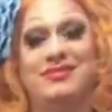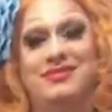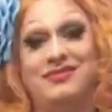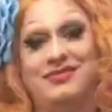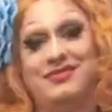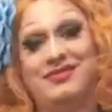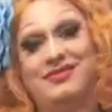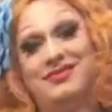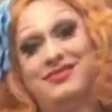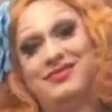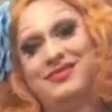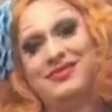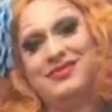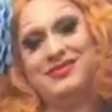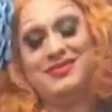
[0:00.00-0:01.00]

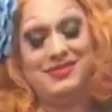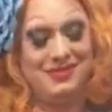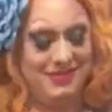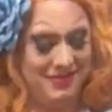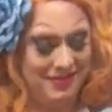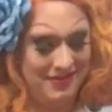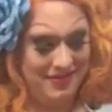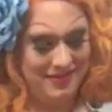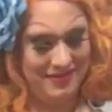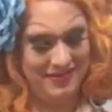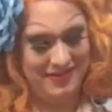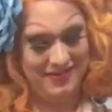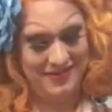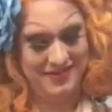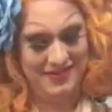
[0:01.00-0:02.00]

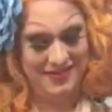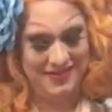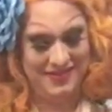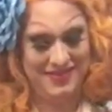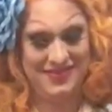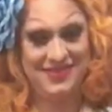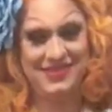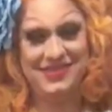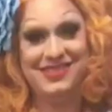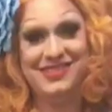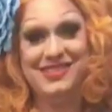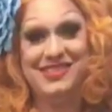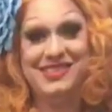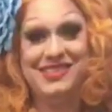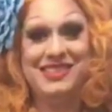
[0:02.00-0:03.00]

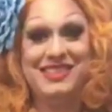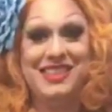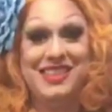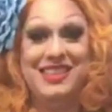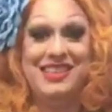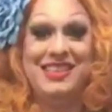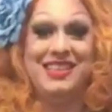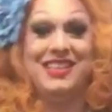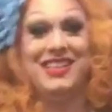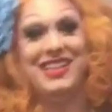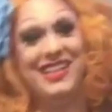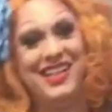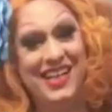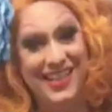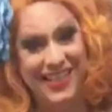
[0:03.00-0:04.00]

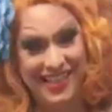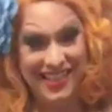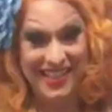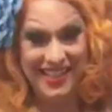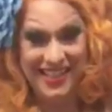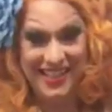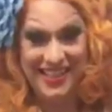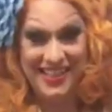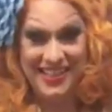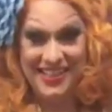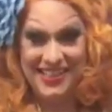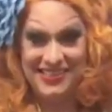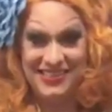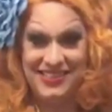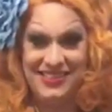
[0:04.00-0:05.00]

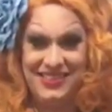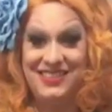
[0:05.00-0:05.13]
(silent)